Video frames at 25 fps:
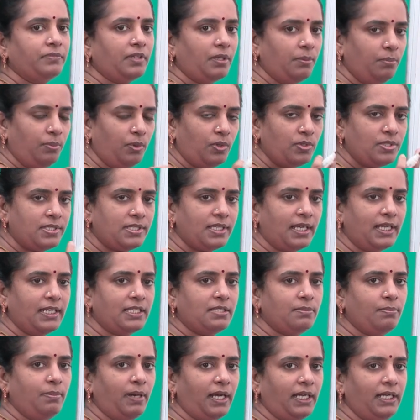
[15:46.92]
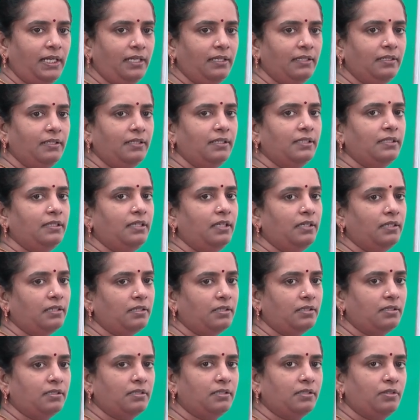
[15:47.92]
both sides by the
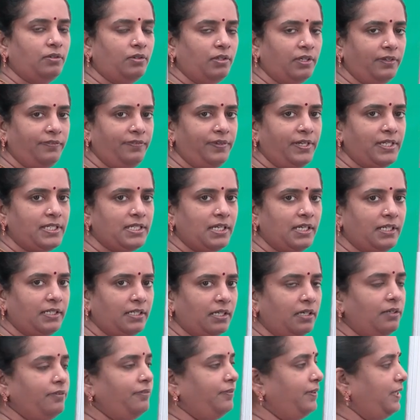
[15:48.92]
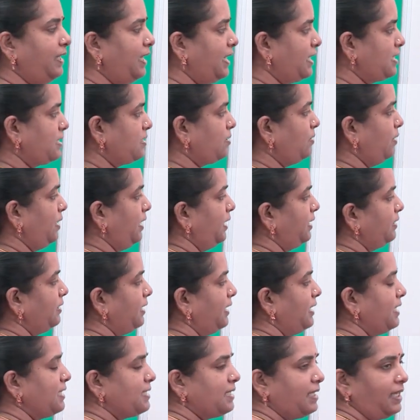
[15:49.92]
coefficient of x square,
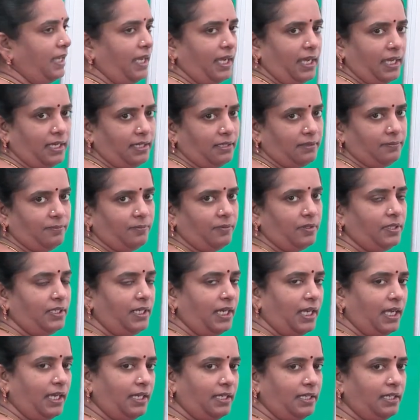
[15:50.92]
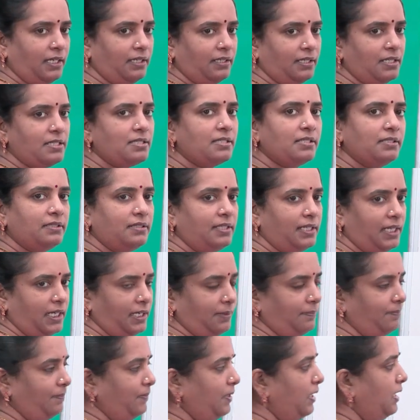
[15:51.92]
that is a here is
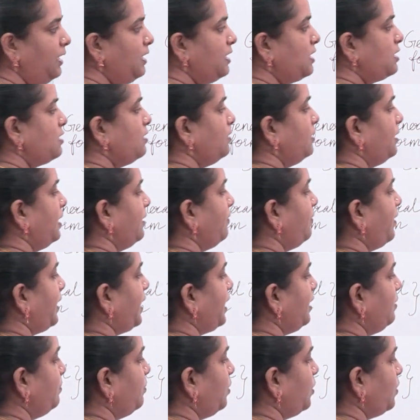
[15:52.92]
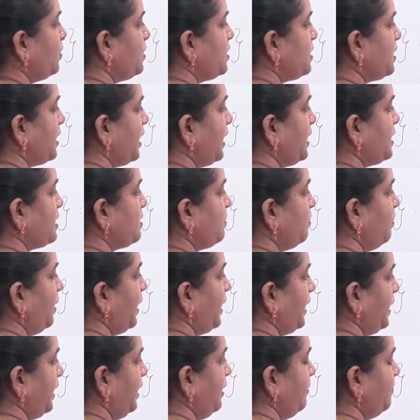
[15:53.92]
3. So, divide both sides
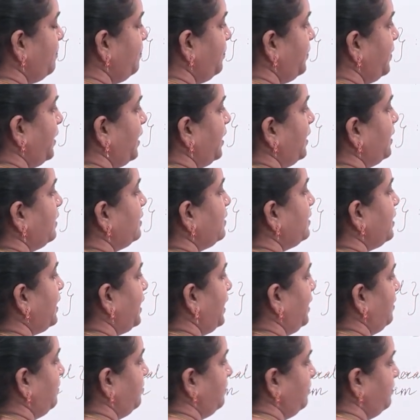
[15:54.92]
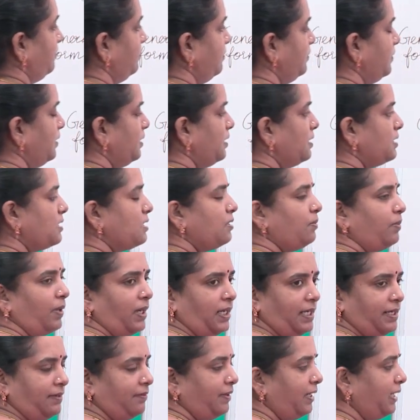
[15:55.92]
by 3. So,
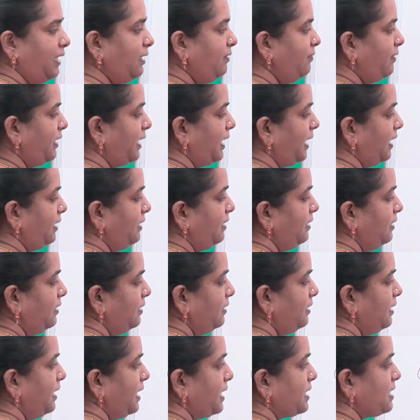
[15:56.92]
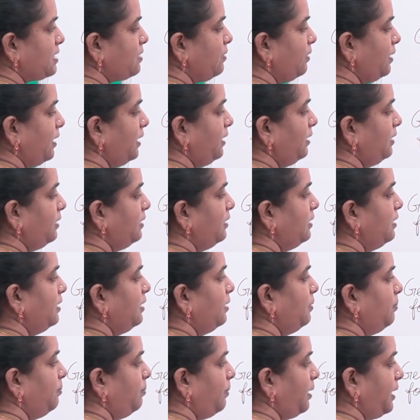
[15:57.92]
while dividing we get x square
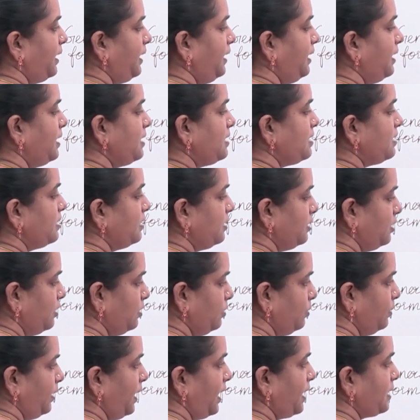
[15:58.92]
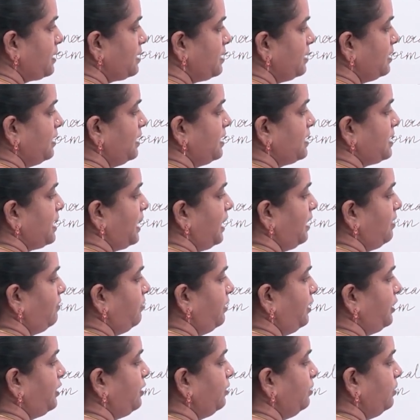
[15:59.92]
minus 2x is
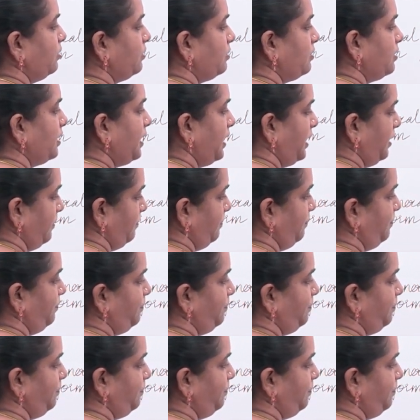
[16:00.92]
equal to 3.